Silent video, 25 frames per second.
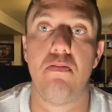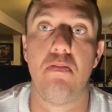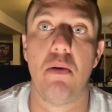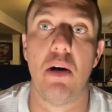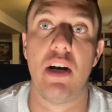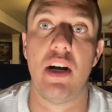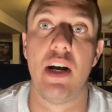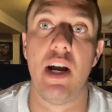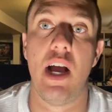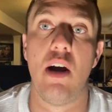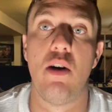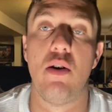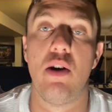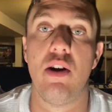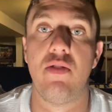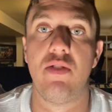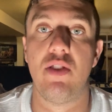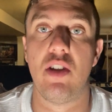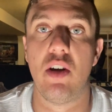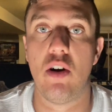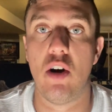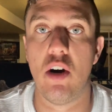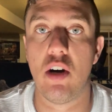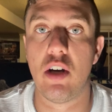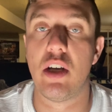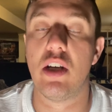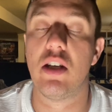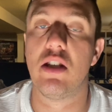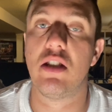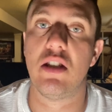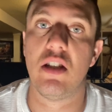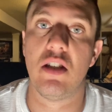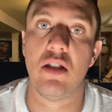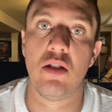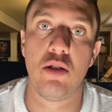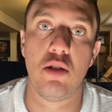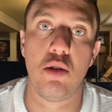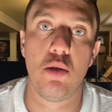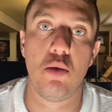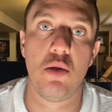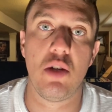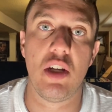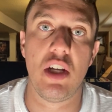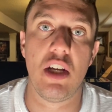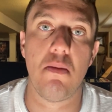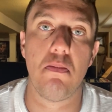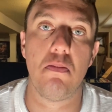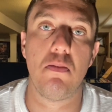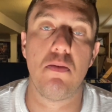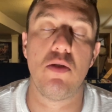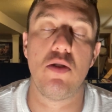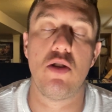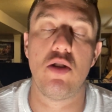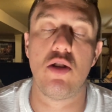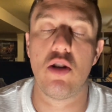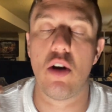But now if the hook is in too deep,